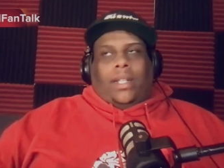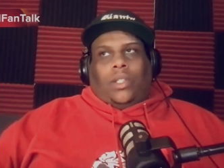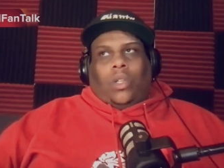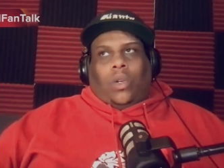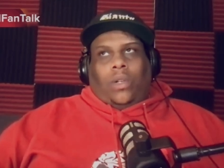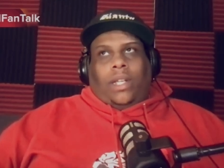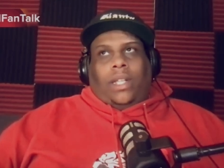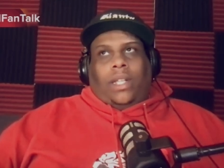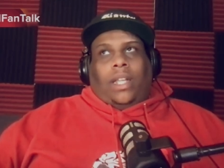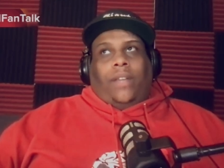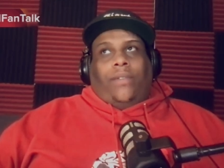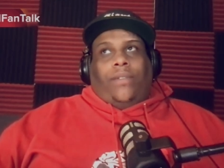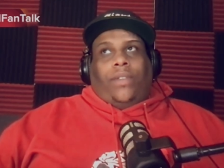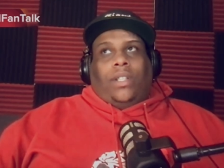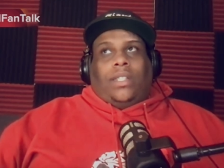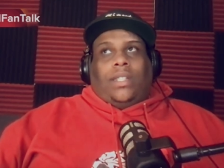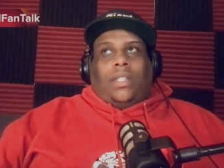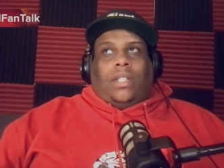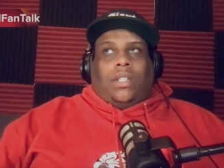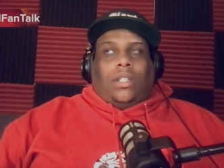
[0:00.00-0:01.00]
so even
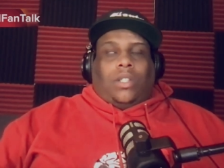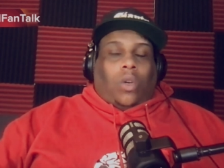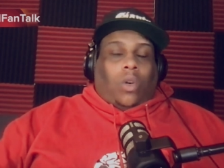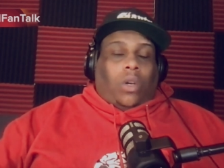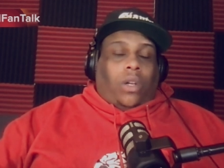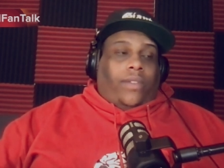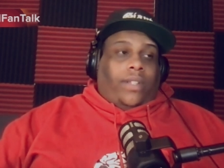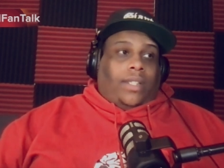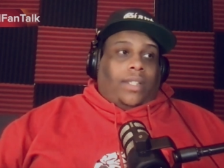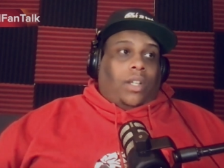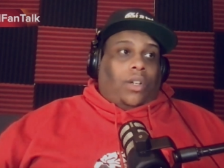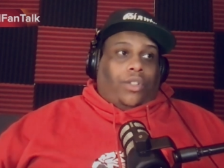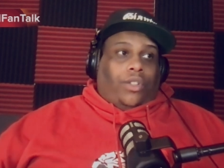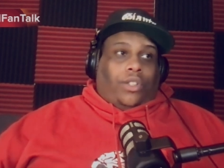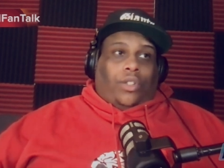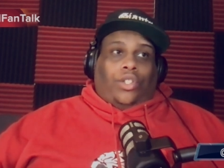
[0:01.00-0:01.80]
so, even still,